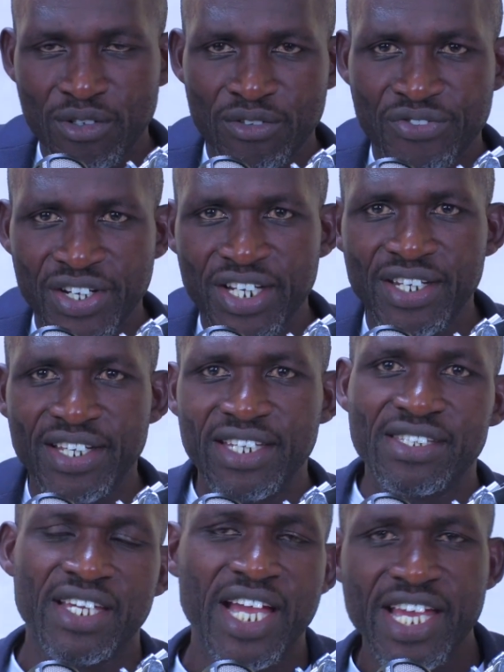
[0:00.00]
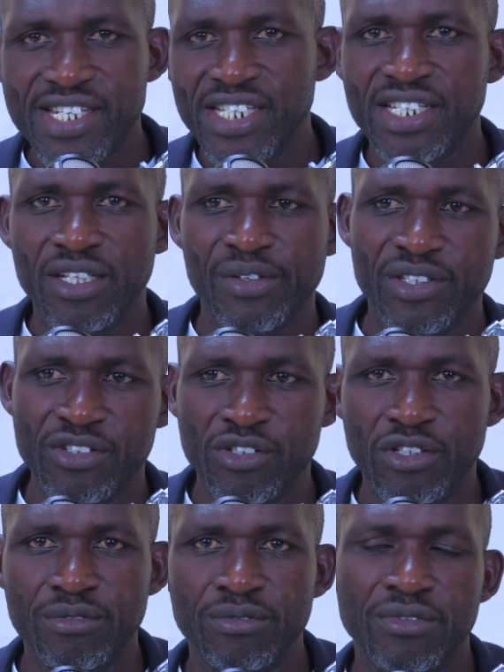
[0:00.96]
Fred is the guy taking this
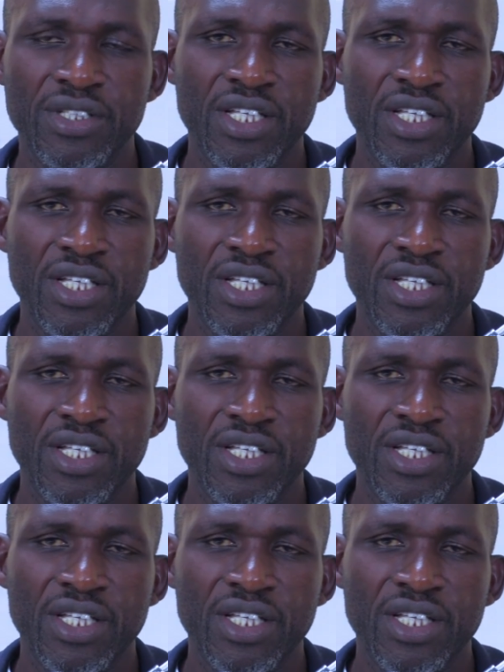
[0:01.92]
job,